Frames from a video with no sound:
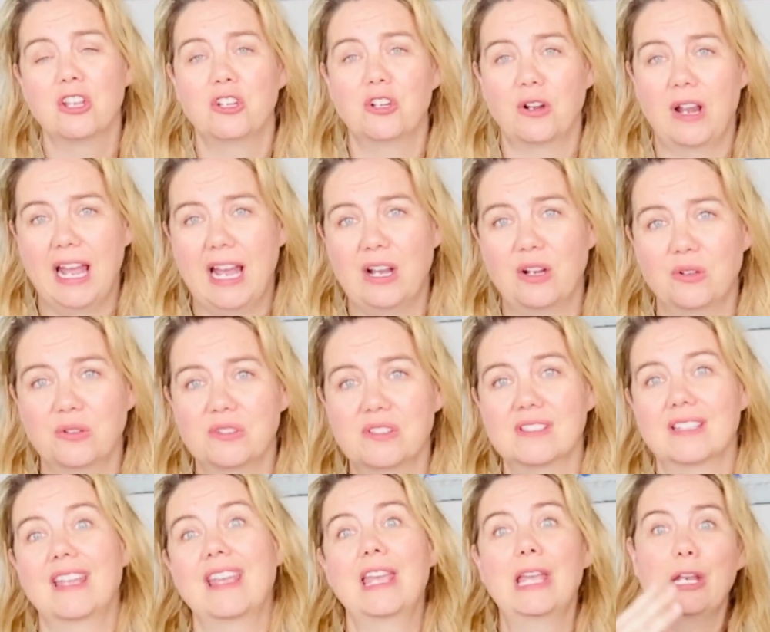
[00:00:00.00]
your
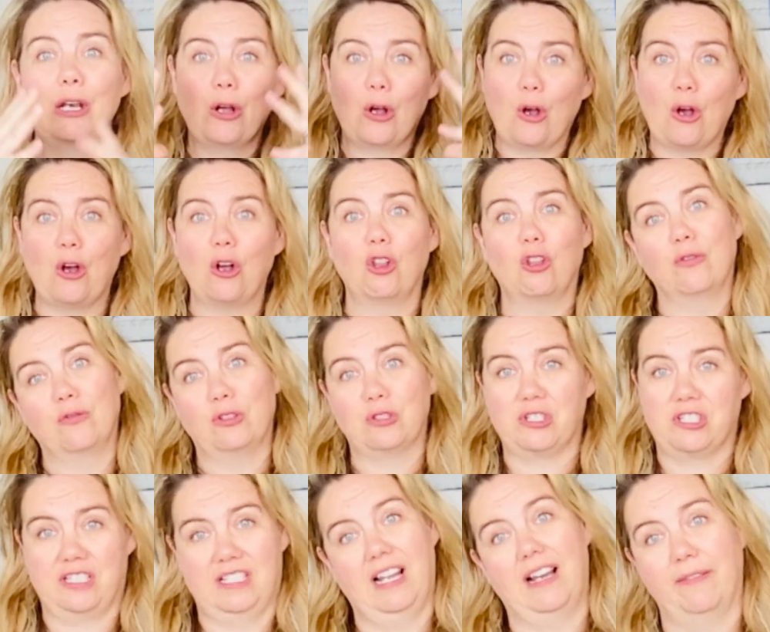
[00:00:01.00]
house, and all of your
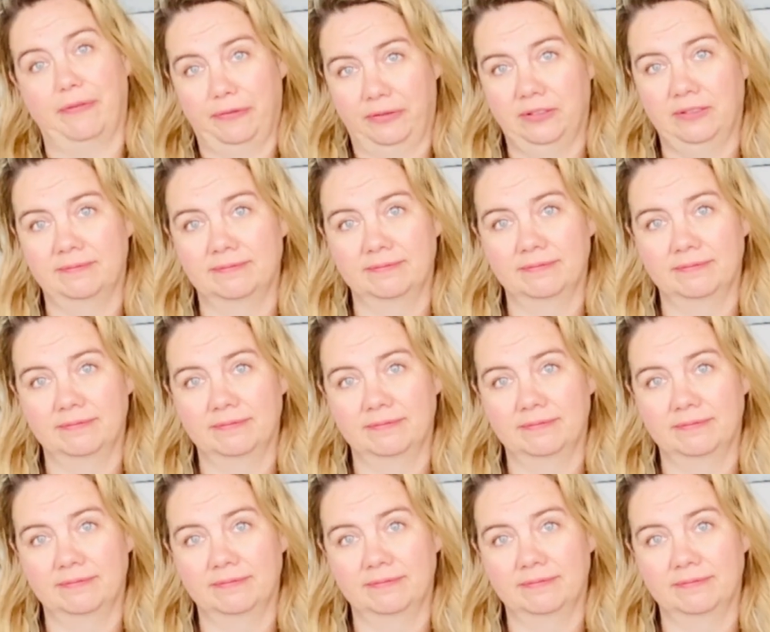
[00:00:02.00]
stuff.